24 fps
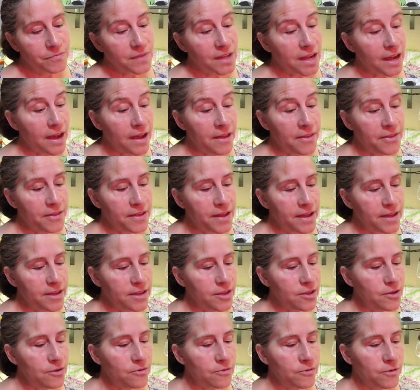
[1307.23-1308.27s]
I thank
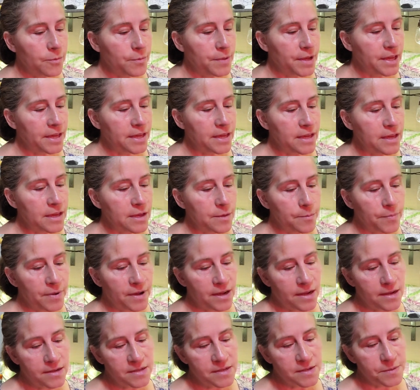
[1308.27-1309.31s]
you for making it
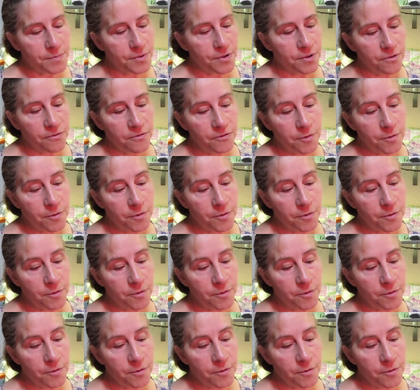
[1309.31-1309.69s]
possible